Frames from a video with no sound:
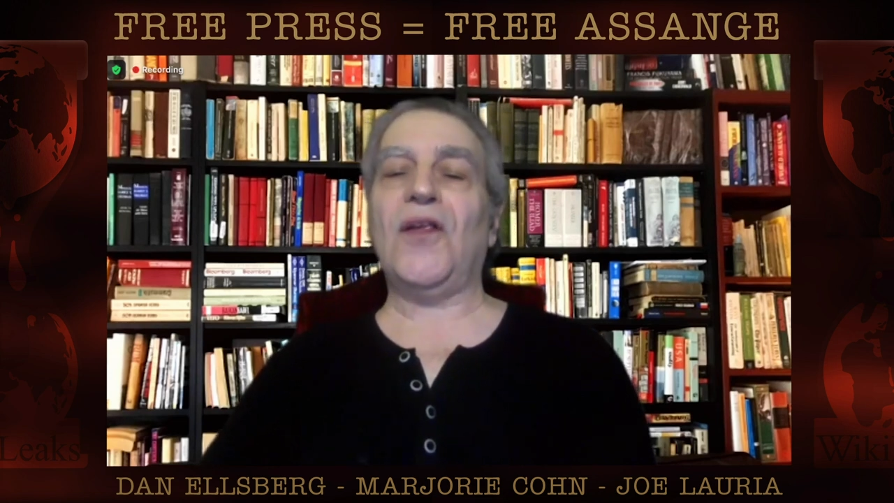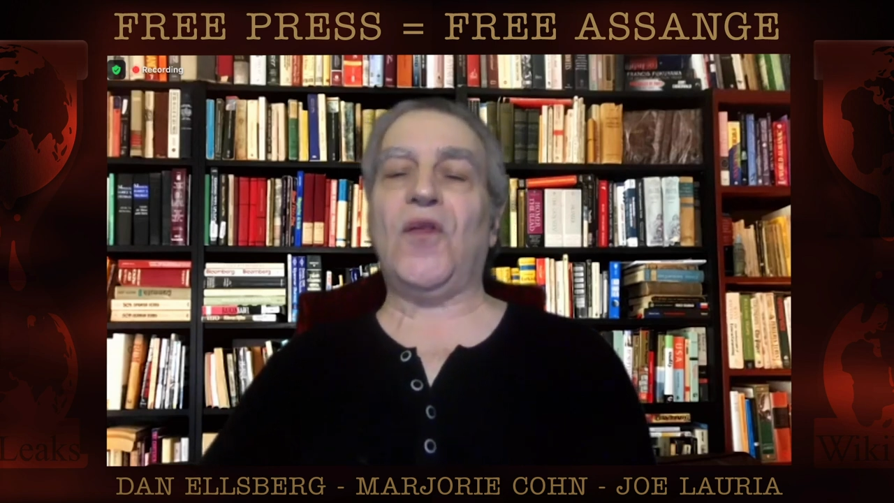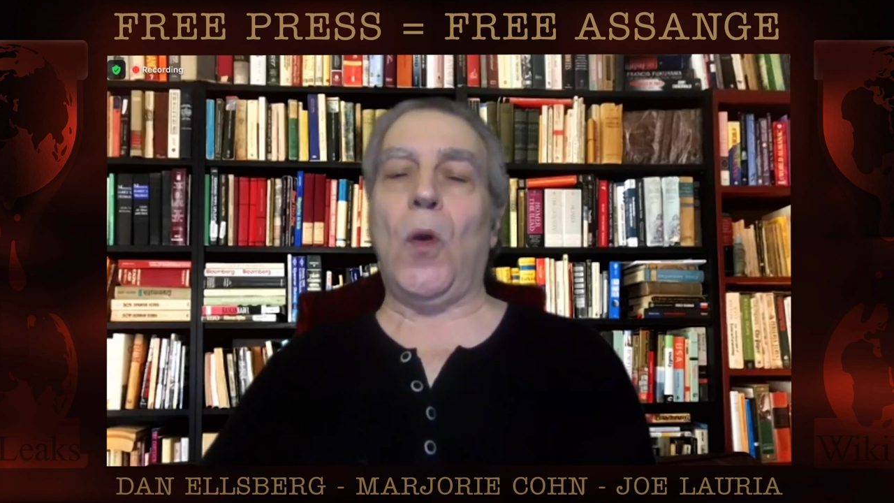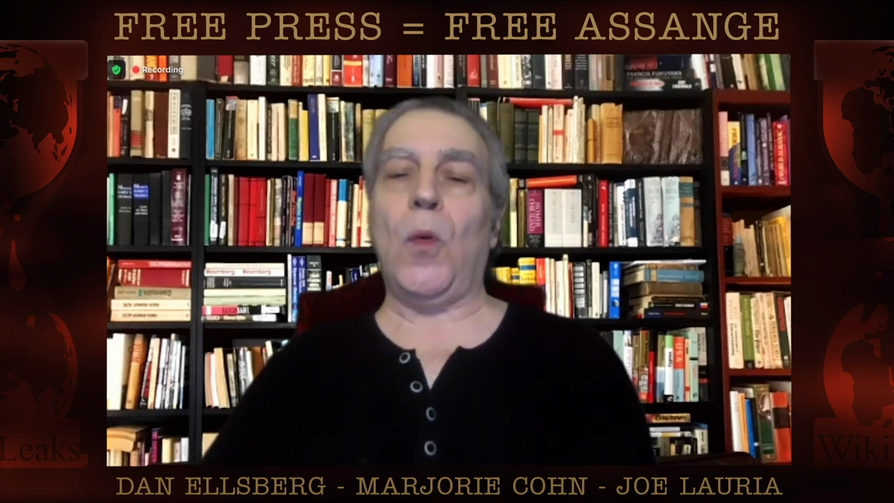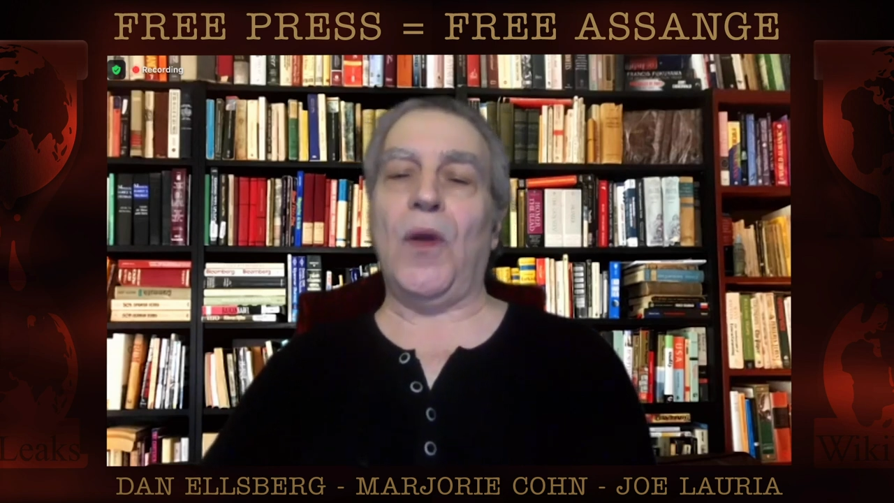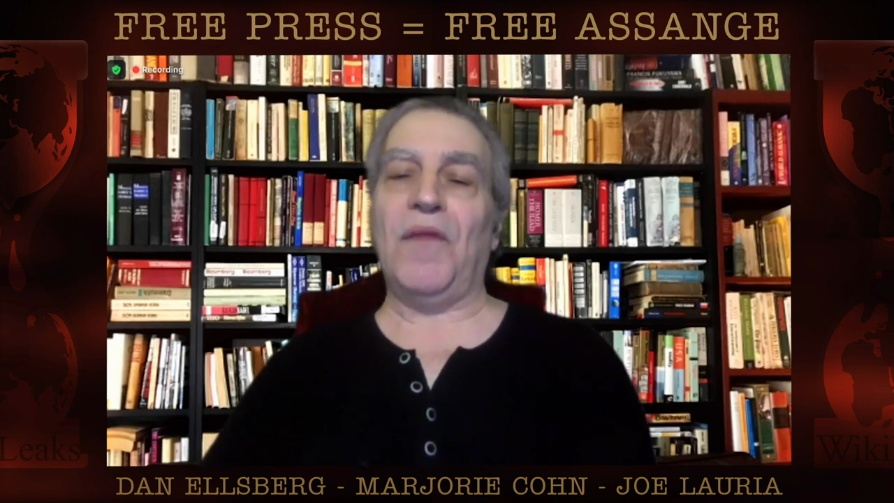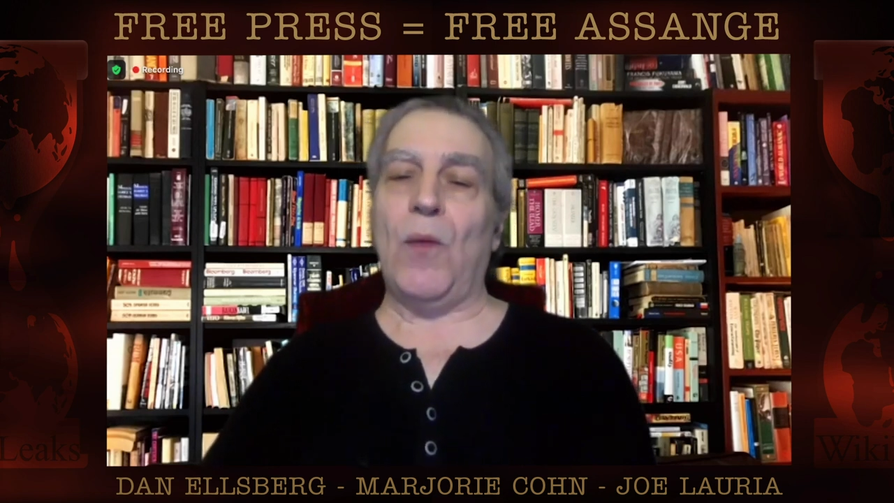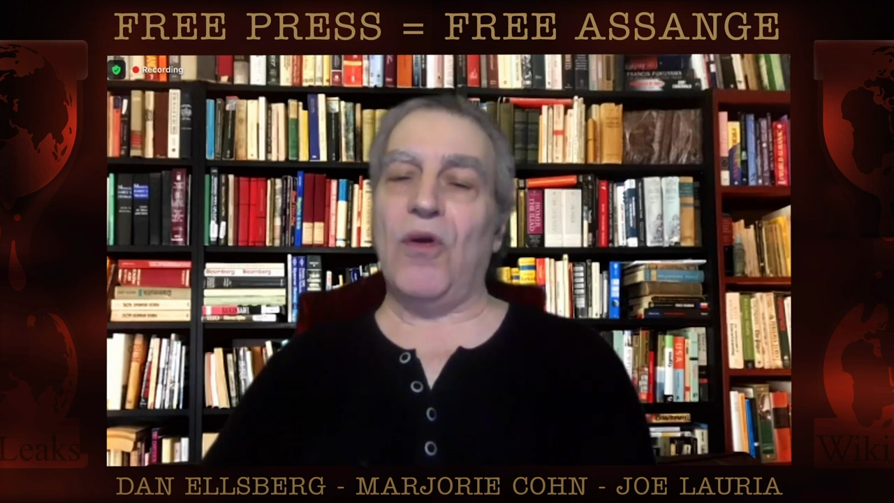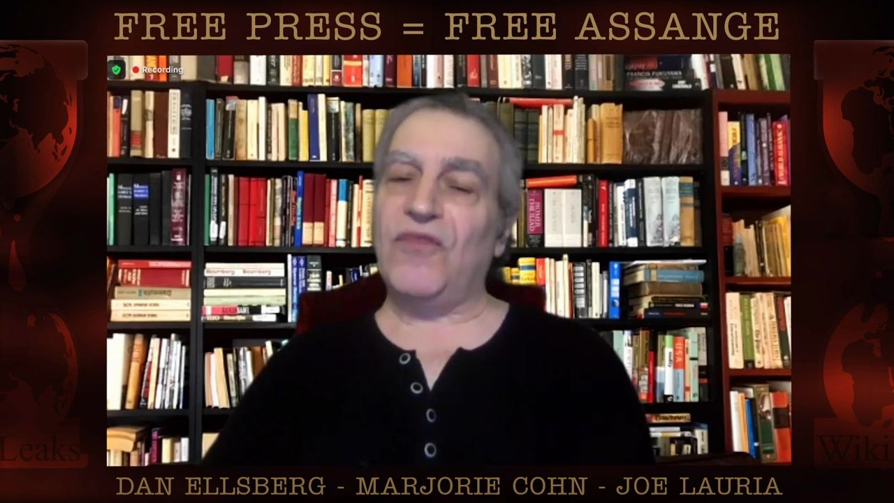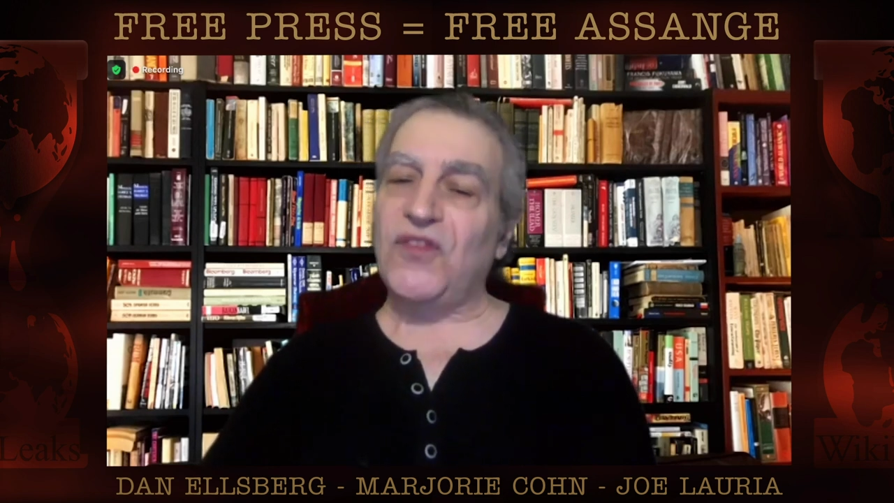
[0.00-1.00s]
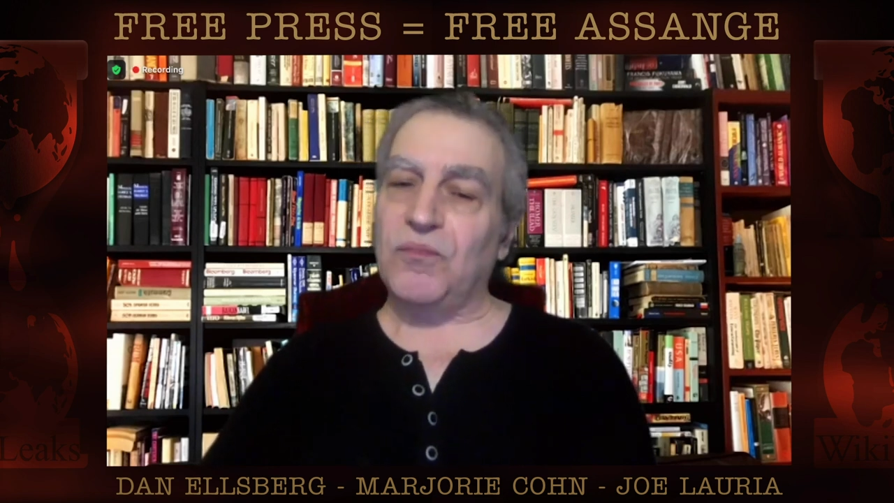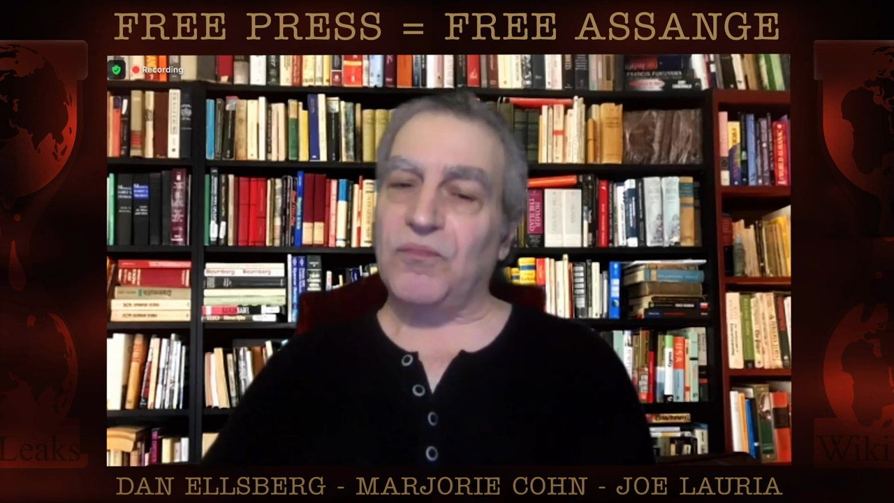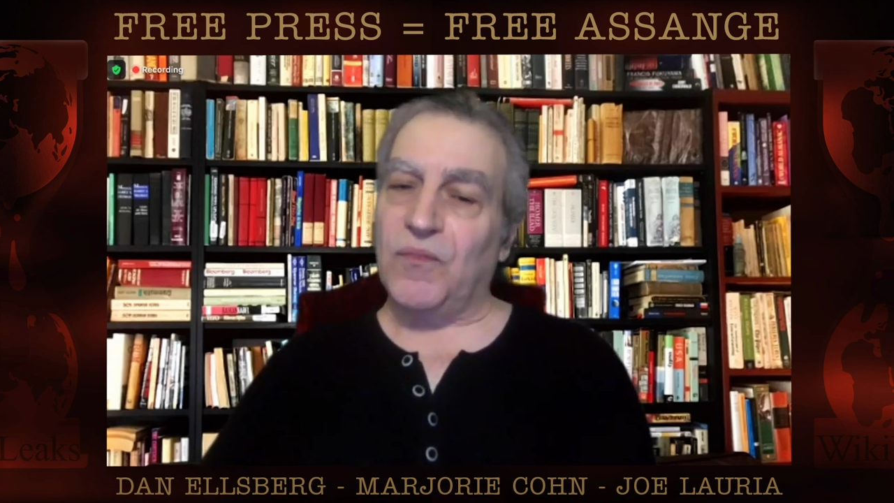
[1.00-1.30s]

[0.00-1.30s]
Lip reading: So they were